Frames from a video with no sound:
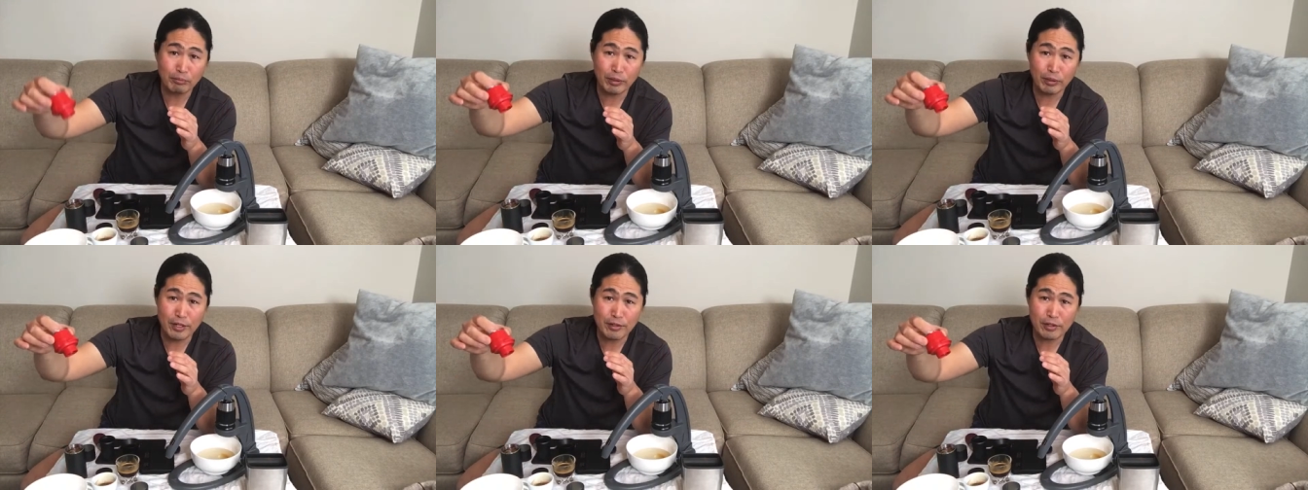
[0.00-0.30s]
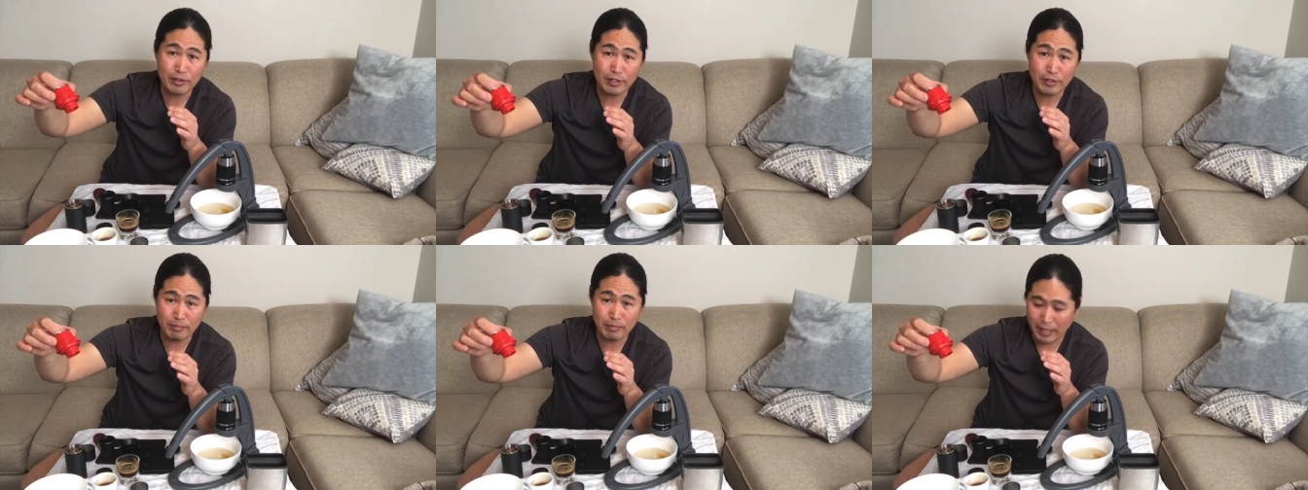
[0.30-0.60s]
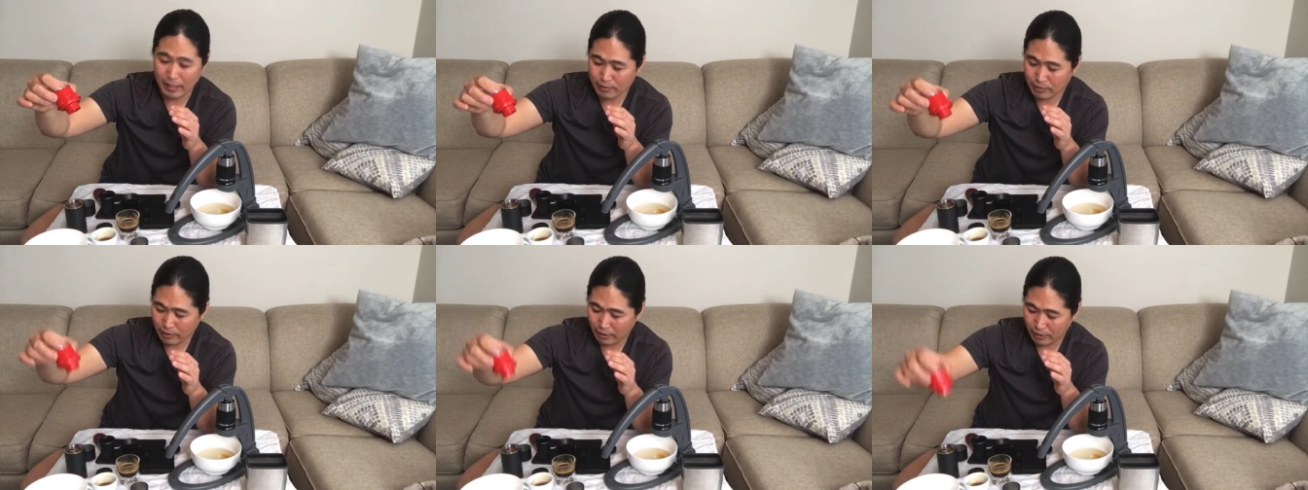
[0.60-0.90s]
pressurized
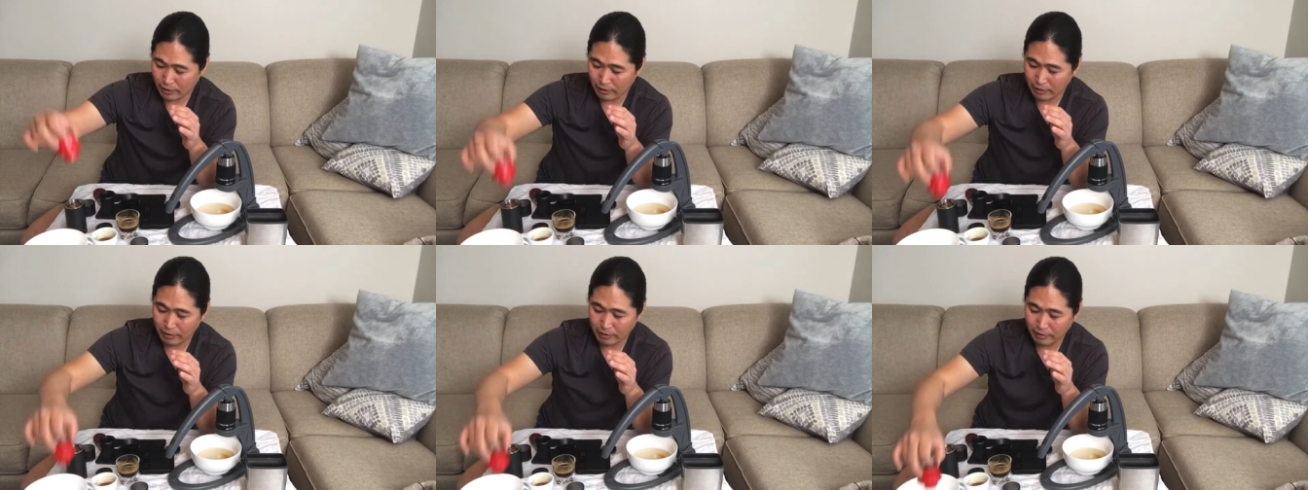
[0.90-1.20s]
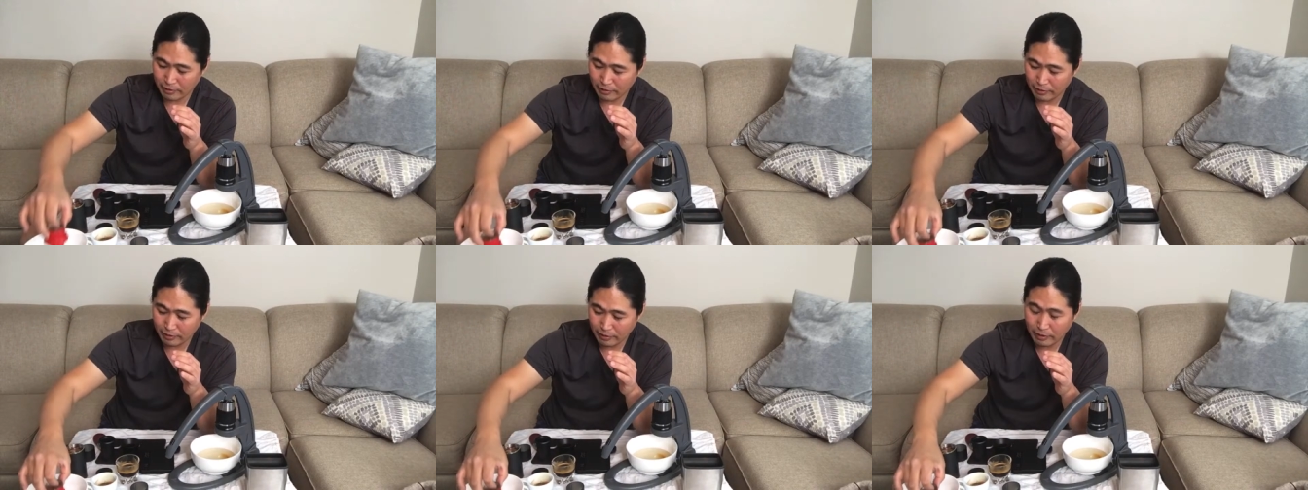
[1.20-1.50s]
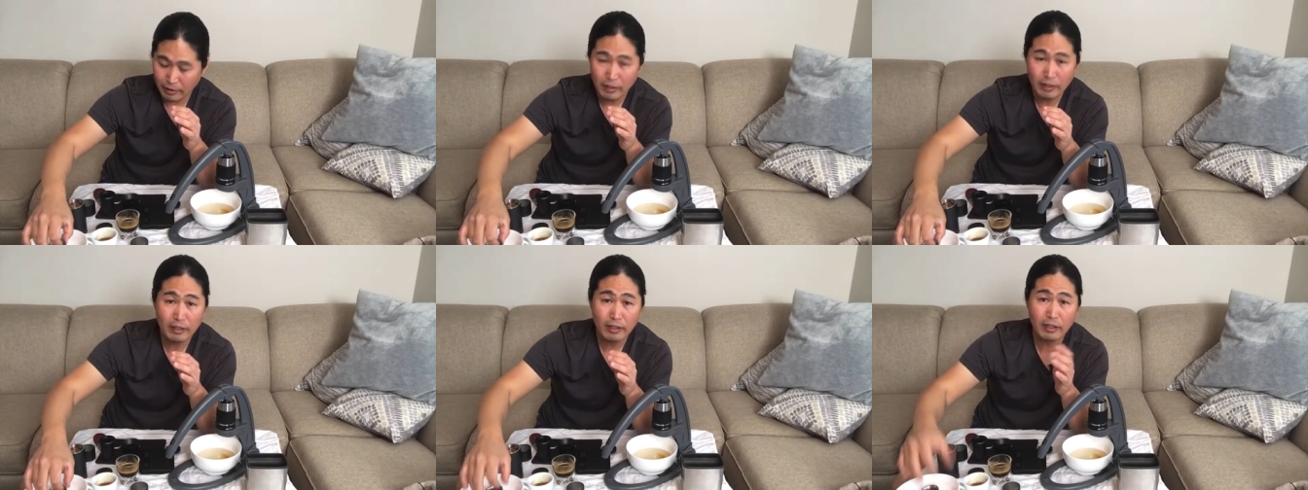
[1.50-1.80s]
basket here,
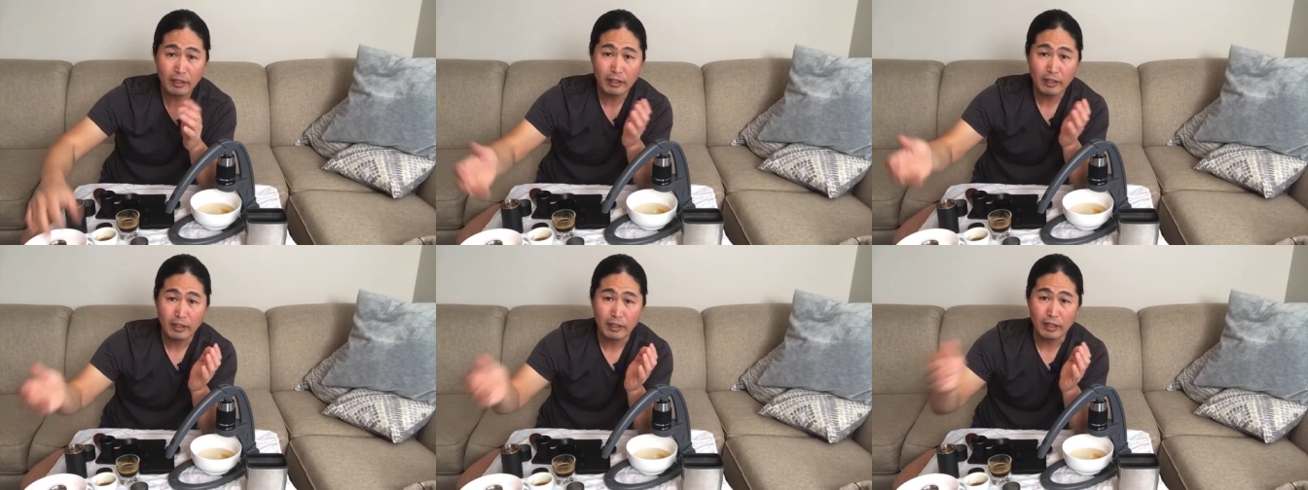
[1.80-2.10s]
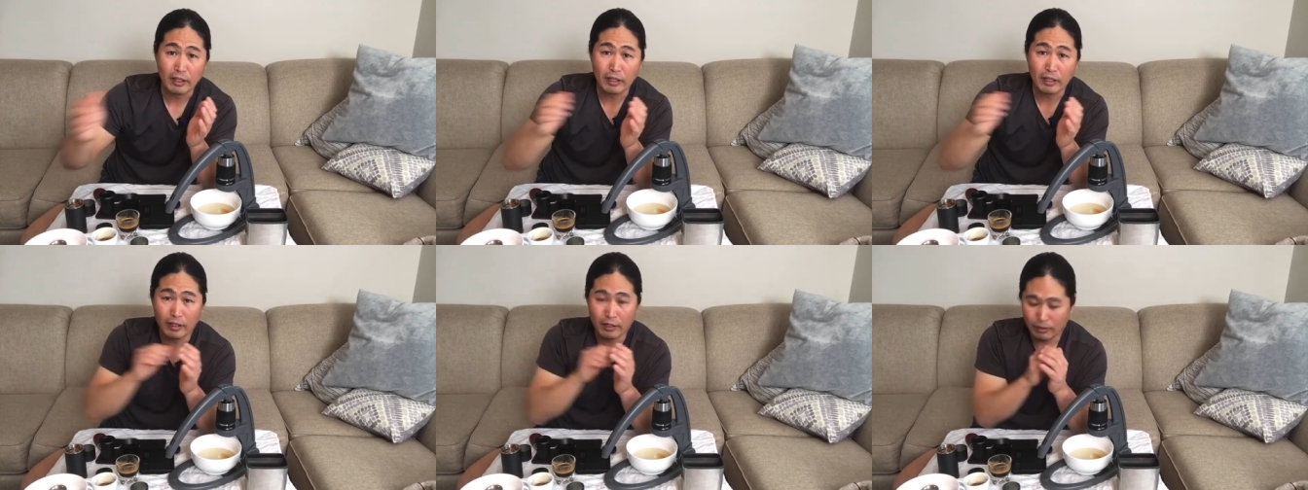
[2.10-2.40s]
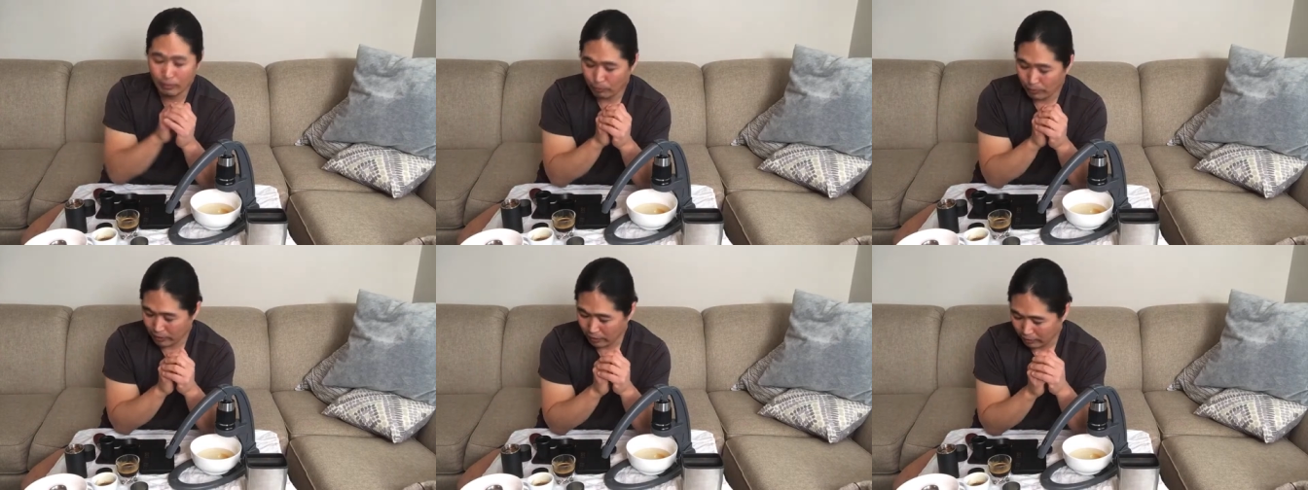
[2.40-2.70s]

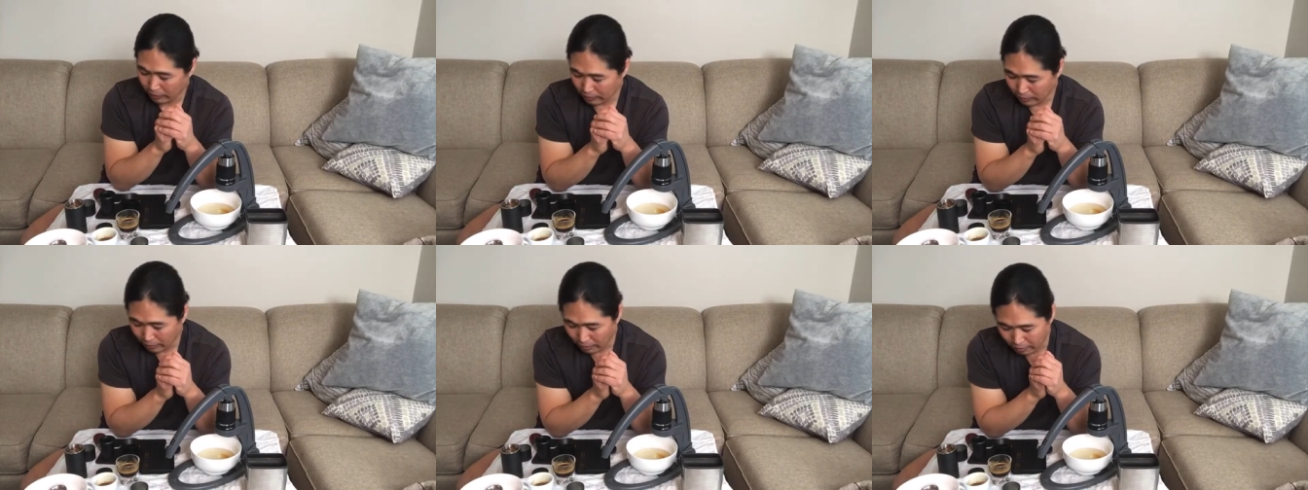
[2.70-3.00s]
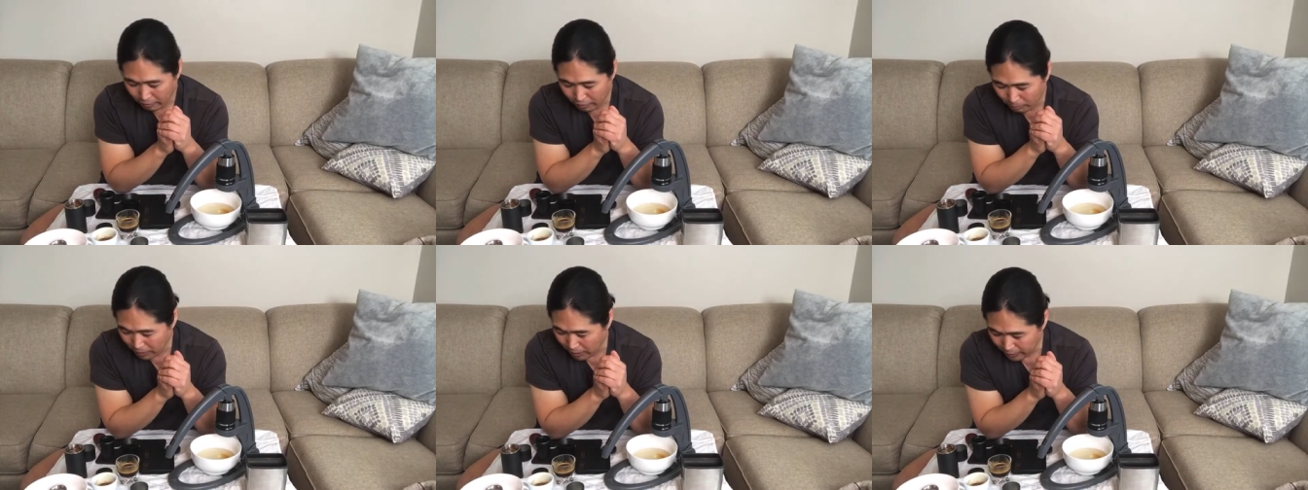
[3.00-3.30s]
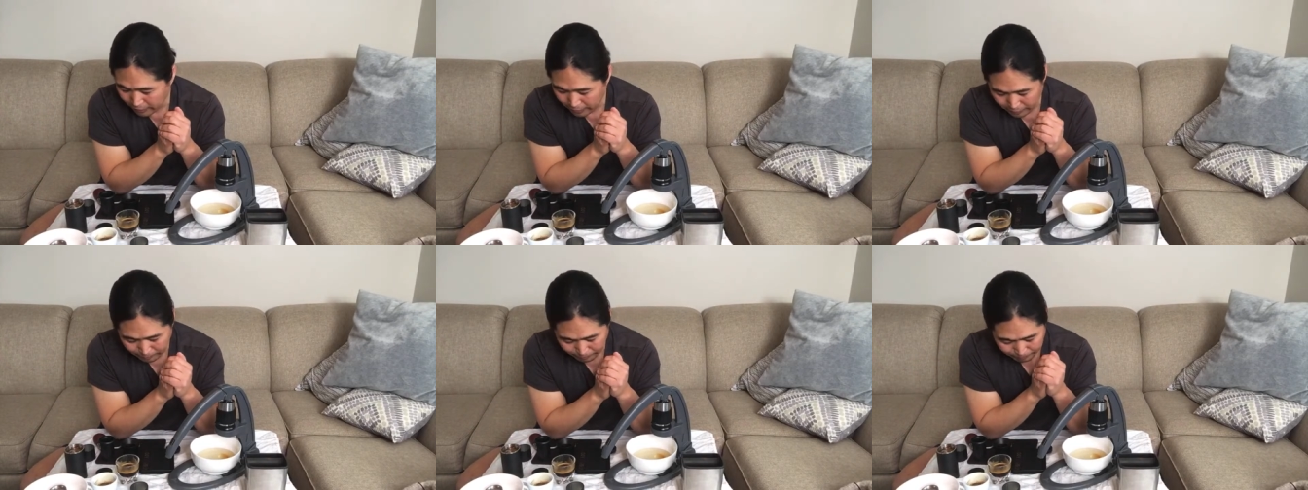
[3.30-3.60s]
uh, we can talk
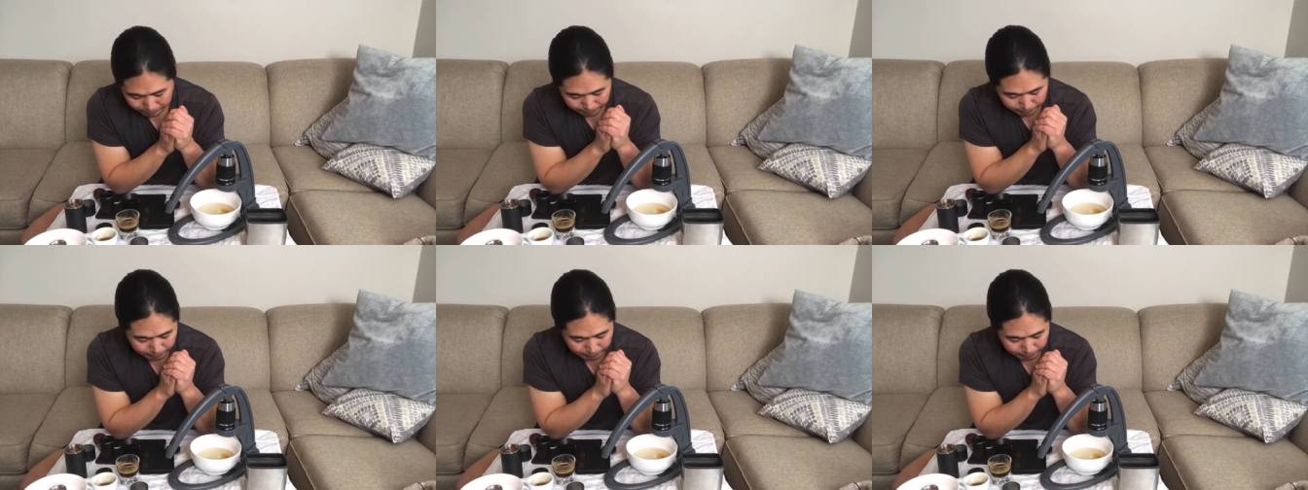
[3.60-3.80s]
about it.